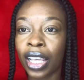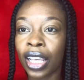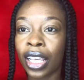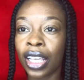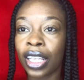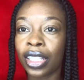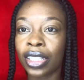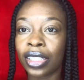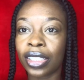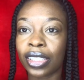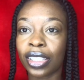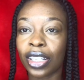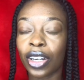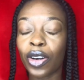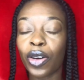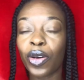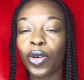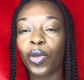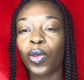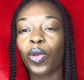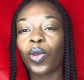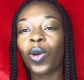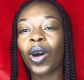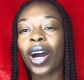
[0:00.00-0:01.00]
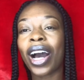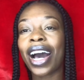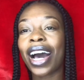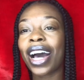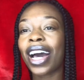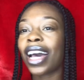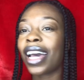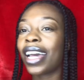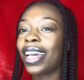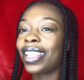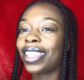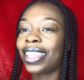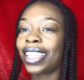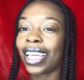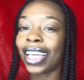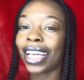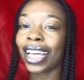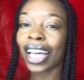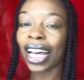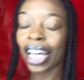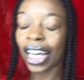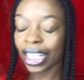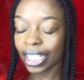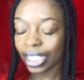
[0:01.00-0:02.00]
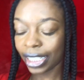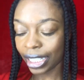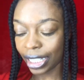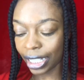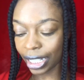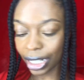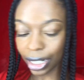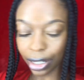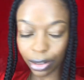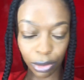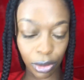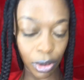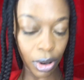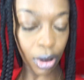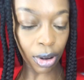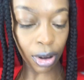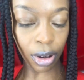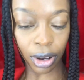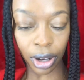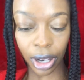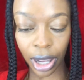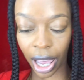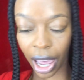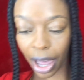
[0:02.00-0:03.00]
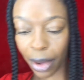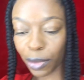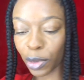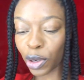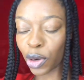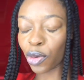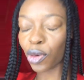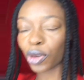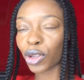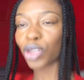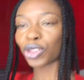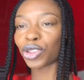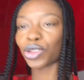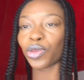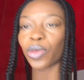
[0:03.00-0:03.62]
So I think I did it wrong. I'm going to